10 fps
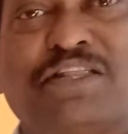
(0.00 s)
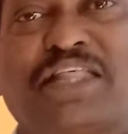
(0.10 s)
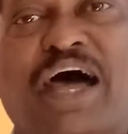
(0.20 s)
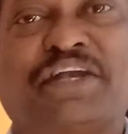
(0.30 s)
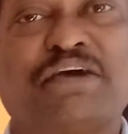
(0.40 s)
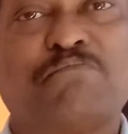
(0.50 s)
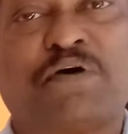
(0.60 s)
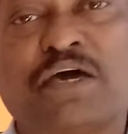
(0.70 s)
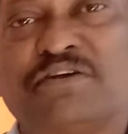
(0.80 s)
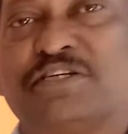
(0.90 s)
that
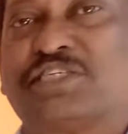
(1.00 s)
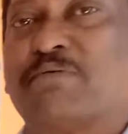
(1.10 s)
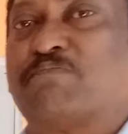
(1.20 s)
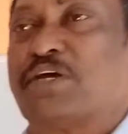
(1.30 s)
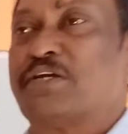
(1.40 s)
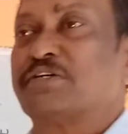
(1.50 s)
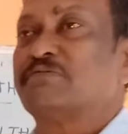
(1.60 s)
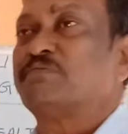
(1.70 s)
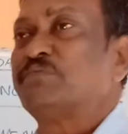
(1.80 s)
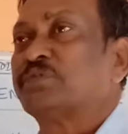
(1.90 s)
empire disappeared.
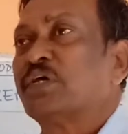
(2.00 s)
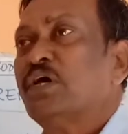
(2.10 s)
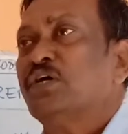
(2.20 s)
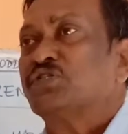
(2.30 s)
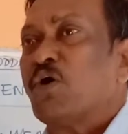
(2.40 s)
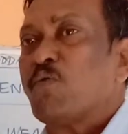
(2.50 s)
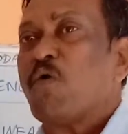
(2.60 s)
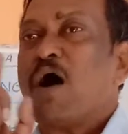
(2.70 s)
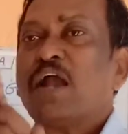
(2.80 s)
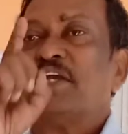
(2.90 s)
So
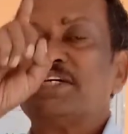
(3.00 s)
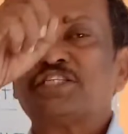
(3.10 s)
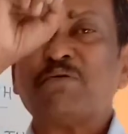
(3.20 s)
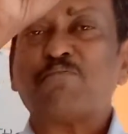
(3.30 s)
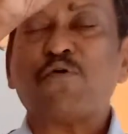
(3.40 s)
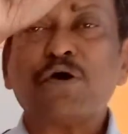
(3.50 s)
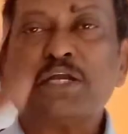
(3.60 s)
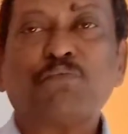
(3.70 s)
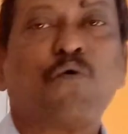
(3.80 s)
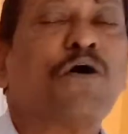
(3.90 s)
what does the
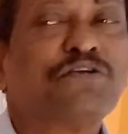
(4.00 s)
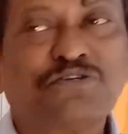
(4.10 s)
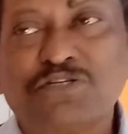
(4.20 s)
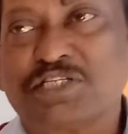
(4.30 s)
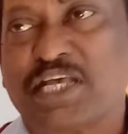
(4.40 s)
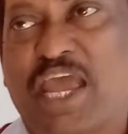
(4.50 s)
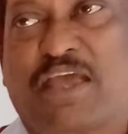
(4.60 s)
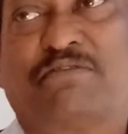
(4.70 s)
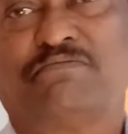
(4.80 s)
poet want to say?